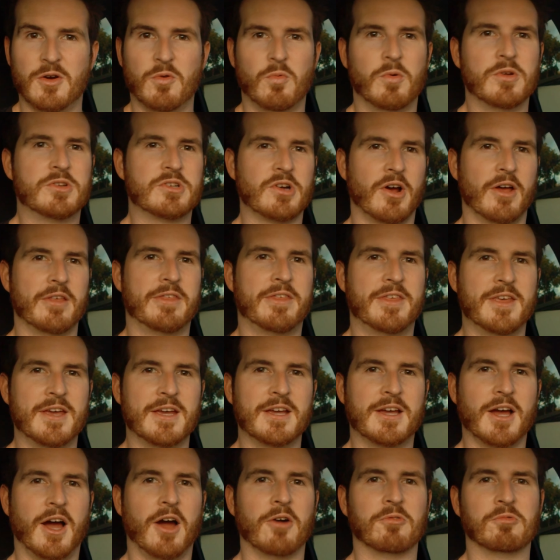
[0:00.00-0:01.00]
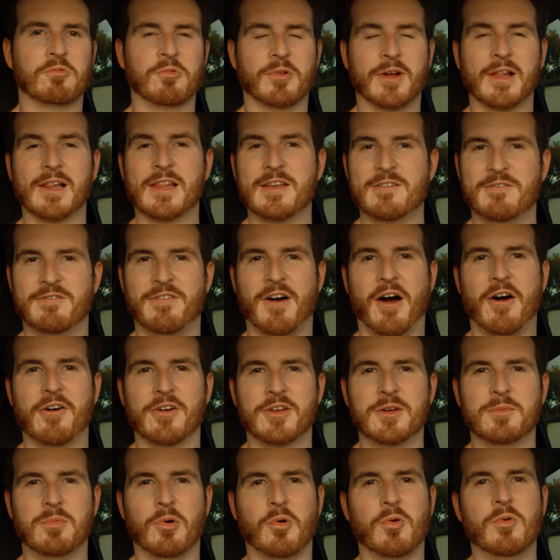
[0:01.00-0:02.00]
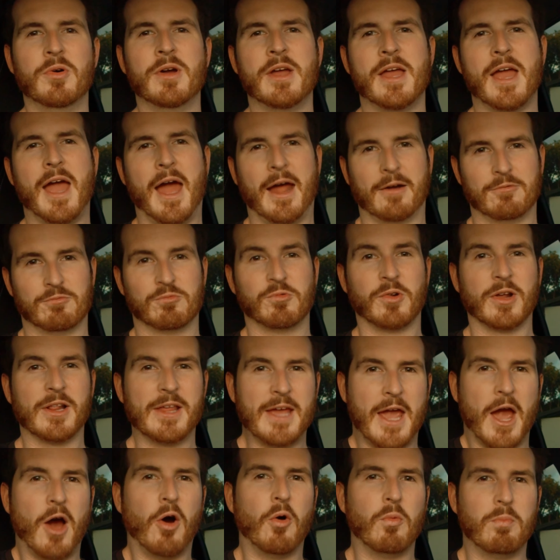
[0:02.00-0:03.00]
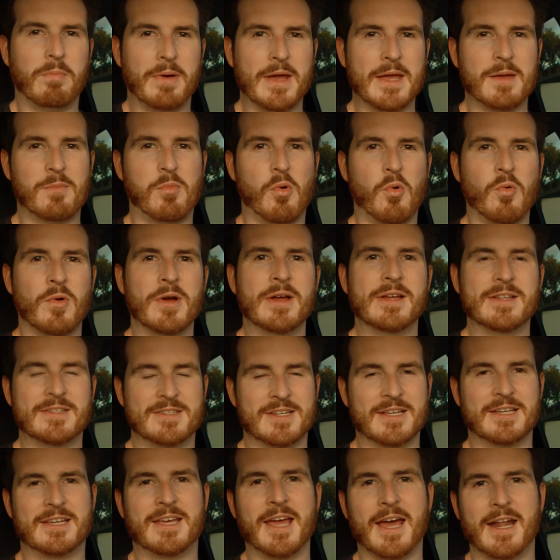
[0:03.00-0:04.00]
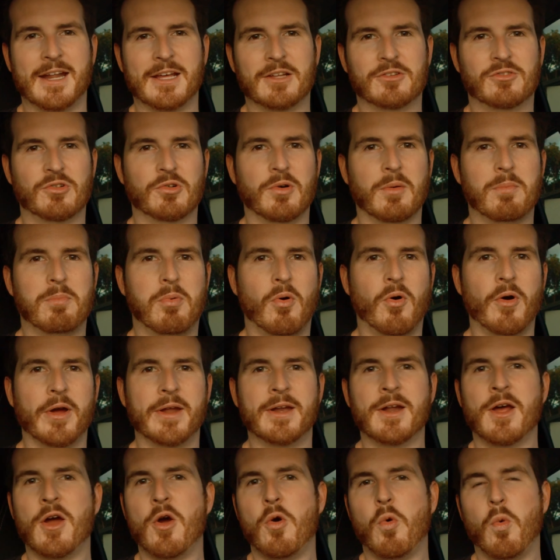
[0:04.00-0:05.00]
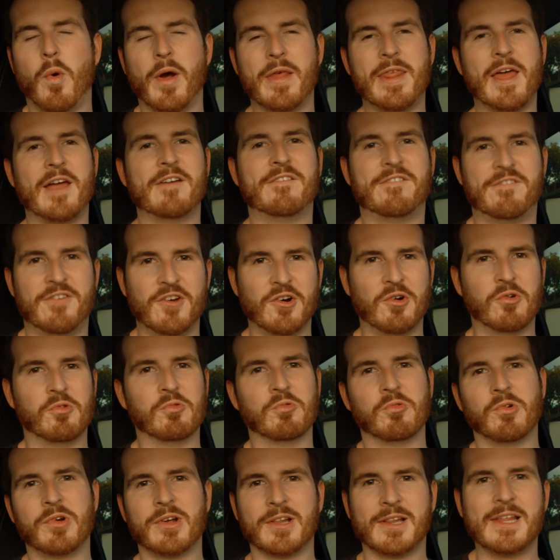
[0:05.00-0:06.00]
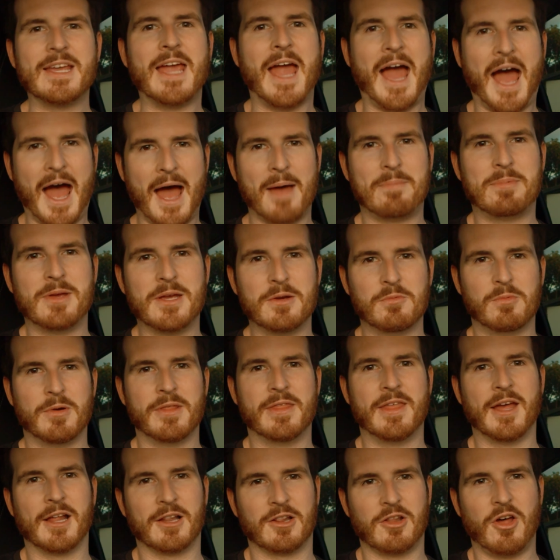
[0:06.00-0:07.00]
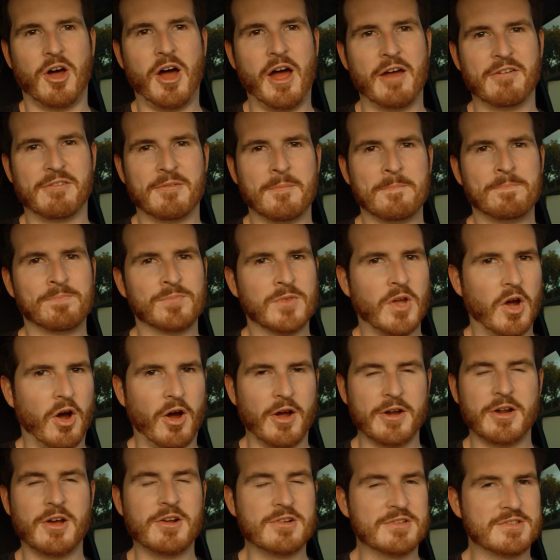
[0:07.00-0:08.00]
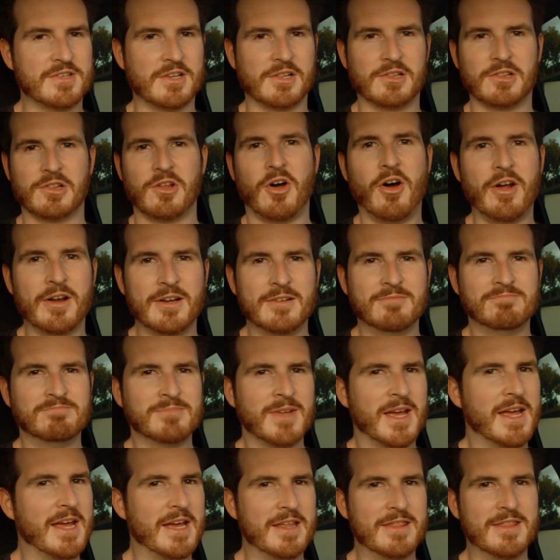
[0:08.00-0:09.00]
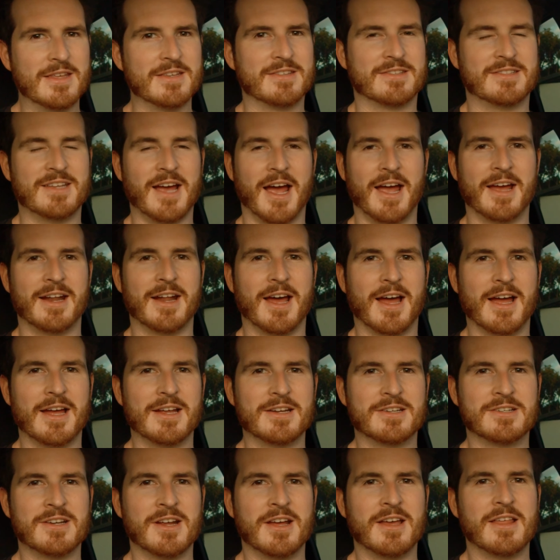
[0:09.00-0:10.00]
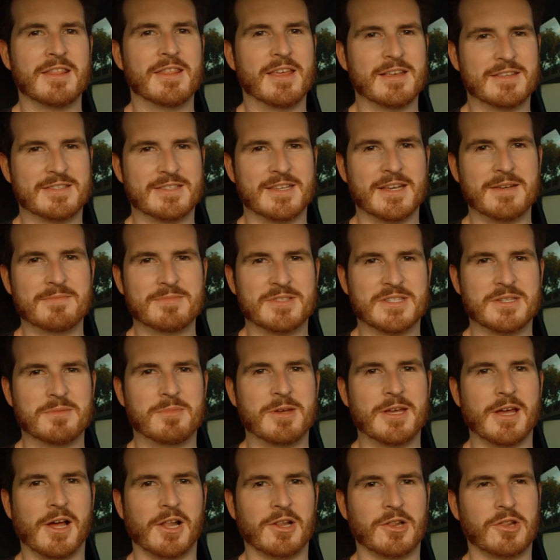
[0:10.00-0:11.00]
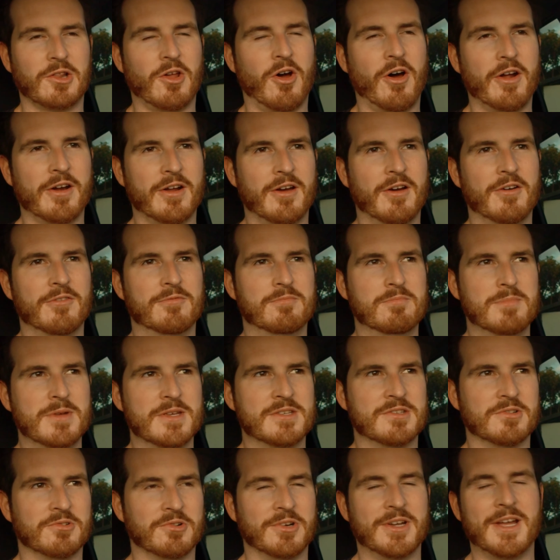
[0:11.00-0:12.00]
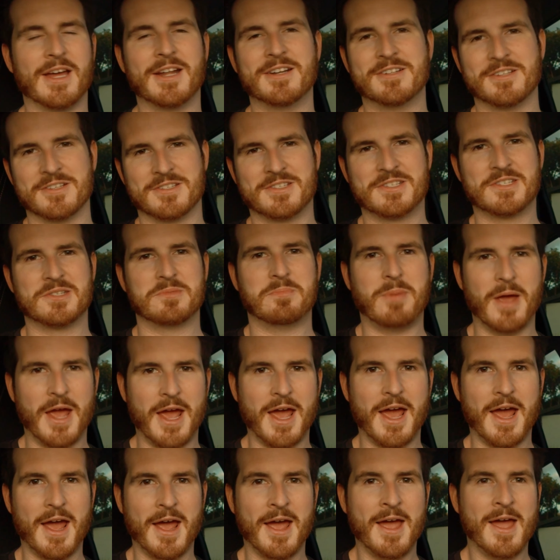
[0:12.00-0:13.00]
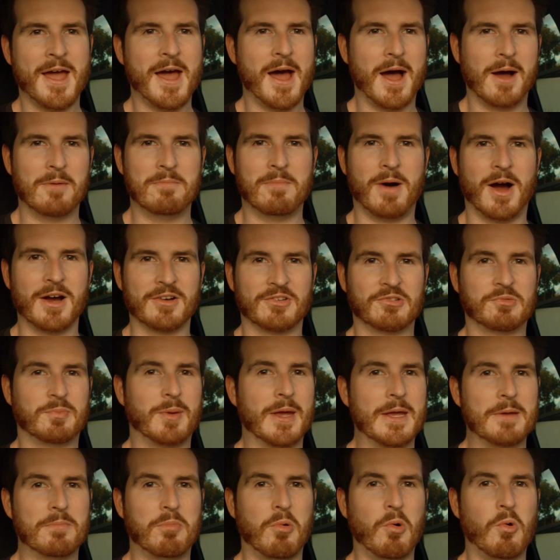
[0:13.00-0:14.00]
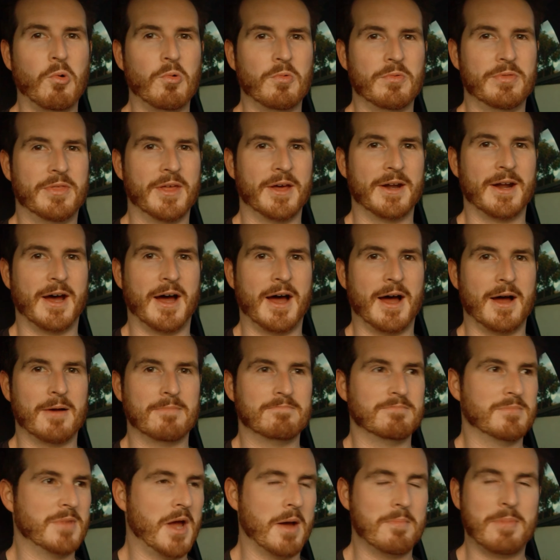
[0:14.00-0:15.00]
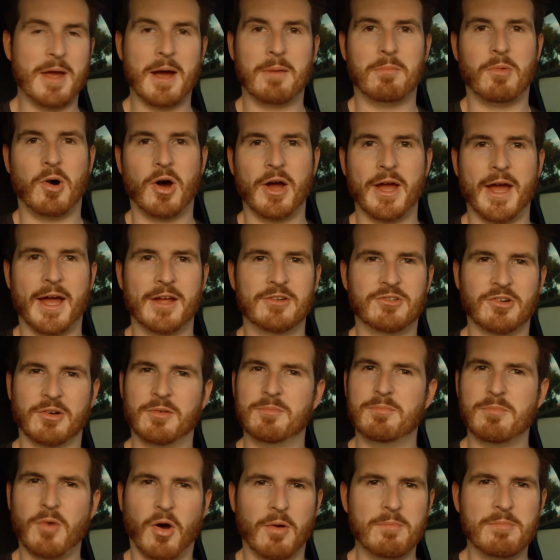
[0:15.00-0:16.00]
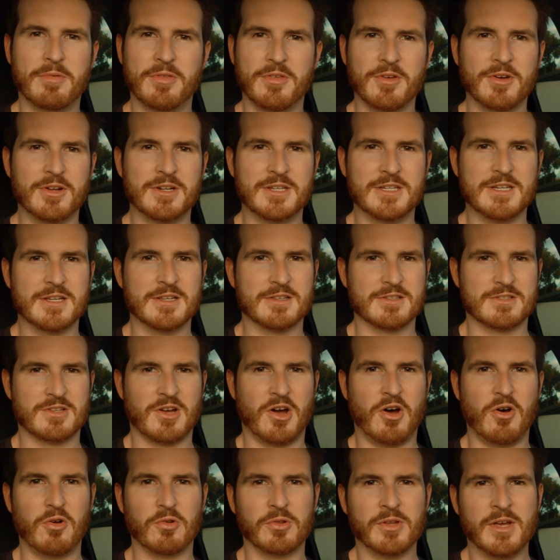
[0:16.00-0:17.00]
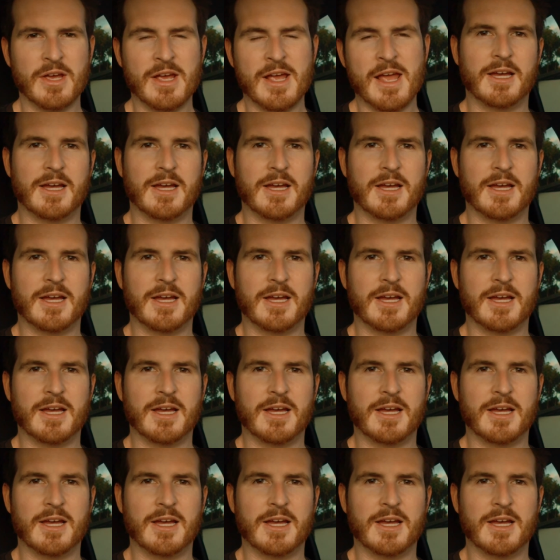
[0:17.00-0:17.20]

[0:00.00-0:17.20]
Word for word: which I think are really valuable and really help people to getting to a point where they feel really happy with their life. I notice a lot in this day and age, there seems to be a lot of misery and despair amongst people that are about my age. I'm, I'm thirty years old.